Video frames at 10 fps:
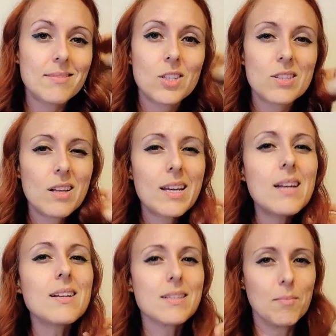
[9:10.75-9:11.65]
just look
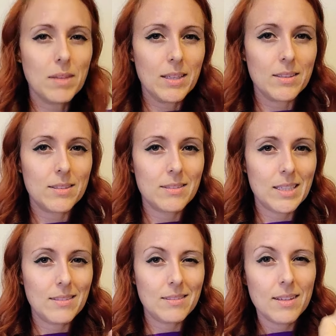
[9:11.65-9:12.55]
into some things,
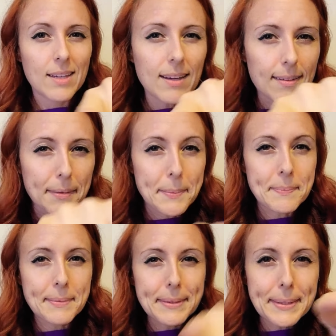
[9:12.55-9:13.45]
right? Look into
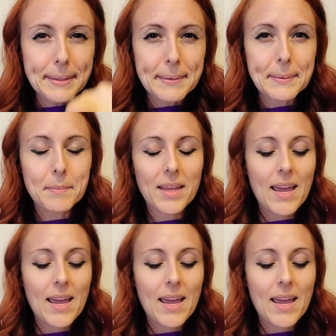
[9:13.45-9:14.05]
them.